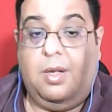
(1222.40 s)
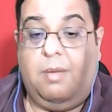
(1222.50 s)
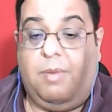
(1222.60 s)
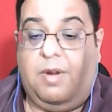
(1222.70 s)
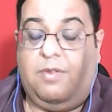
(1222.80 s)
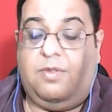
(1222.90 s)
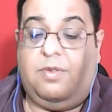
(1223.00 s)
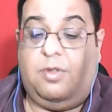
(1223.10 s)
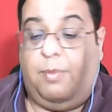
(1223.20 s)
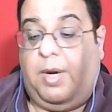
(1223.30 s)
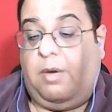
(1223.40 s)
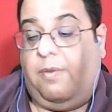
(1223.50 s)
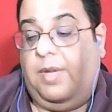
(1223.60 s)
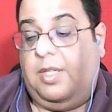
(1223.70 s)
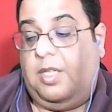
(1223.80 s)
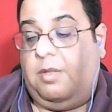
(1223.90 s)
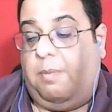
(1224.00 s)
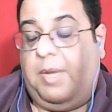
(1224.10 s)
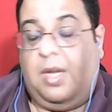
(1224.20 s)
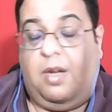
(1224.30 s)
But if Zomato feels there's a
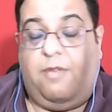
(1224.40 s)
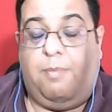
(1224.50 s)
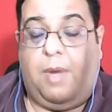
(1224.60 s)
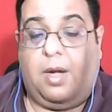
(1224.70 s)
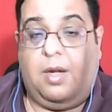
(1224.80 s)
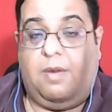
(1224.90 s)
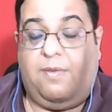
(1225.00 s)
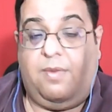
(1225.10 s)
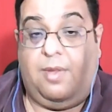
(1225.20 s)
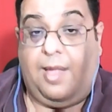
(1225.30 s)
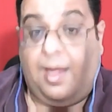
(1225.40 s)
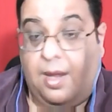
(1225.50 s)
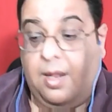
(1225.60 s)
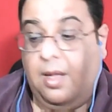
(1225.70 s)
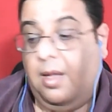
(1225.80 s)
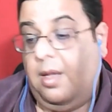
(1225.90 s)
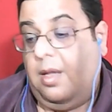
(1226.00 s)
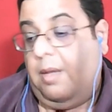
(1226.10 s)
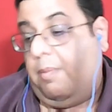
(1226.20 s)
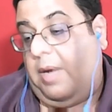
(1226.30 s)
big enough market there,
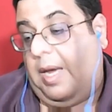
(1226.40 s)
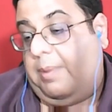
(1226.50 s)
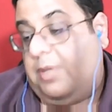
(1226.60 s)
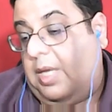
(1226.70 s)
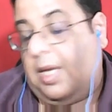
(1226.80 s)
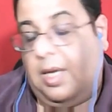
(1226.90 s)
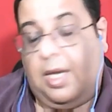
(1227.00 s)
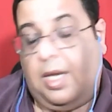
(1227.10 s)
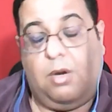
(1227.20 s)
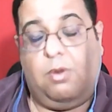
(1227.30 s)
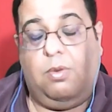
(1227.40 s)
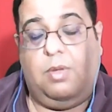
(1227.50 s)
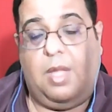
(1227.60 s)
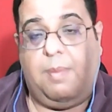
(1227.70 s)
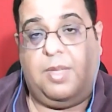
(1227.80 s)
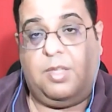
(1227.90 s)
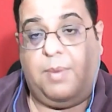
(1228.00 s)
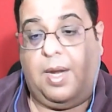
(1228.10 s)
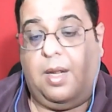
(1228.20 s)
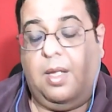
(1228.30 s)
perhaps they can cater to them as
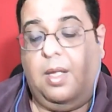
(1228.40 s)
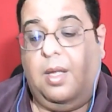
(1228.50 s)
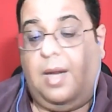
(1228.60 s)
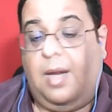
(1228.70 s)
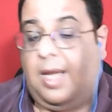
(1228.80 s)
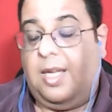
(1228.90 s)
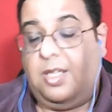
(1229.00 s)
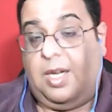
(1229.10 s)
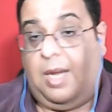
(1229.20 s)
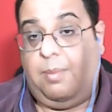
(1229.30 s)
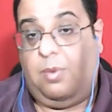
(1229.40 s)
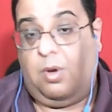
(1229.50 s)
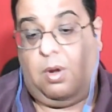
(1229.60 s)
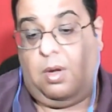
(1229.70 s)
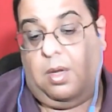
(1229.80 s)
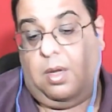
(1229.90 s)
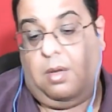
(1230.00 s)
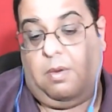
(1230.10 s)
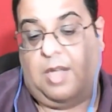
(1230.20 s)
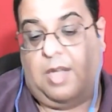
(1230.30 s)
well. Like I said, I'm not,
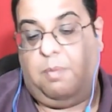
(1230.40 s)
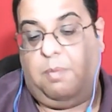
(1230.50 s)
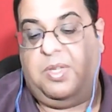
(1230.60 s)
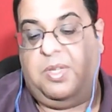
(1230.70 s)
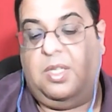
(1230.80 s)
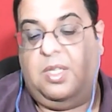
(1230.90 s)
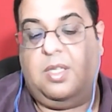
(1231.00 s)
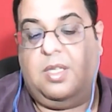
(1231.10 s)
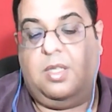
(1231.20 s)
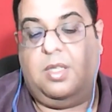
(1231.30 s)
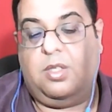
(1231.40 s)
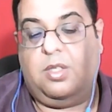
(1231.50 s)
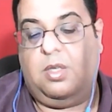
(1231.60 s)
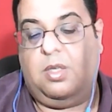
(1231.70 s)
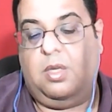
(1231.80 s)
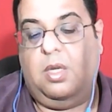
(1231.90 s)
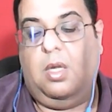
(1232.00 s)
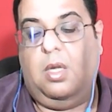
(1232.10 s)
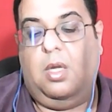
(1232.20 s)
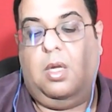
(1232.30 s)
as a business, this decision
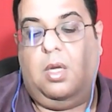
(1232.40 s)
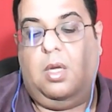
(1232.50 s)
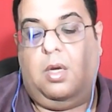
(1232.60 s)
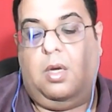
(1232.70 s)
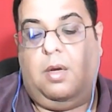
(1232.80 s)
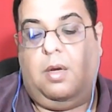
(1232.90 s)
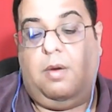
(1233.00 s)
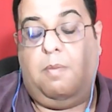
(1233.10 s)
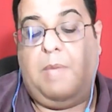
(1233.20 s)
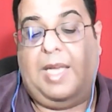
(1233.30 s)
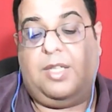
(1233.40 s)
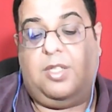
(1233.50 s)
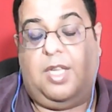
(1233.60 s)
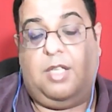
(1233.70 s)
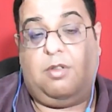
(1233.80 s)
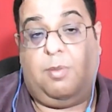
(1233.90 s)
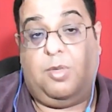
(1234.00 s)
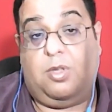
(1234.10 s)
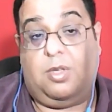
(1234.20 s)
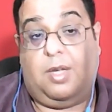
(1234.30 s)
uh, makes sense from a
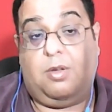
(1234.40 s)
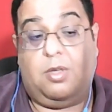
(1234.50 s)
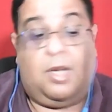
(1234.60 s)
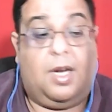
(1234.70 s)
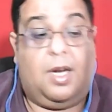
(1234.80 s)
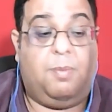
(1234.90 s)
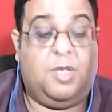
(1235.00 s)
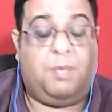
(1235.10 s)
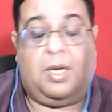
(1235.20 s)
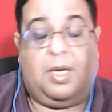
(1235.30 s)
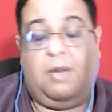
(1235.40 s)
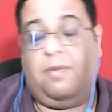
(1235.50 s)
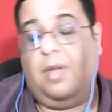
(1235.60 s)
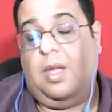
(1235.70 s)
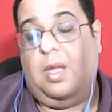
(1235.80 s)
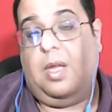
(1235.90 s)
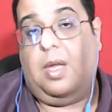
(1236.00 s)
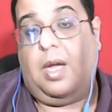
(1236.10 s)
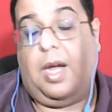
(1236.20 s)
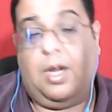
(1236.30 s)
societal perspective.
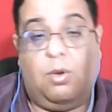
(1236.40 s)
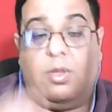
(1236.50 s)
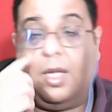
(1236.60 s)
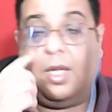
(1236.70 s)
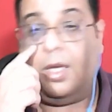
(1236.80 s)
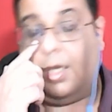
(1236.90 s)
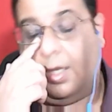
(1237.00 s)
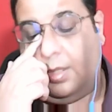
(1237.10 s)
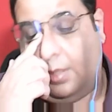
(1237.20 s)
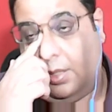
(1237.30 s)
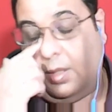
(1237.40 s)
I don't think it does.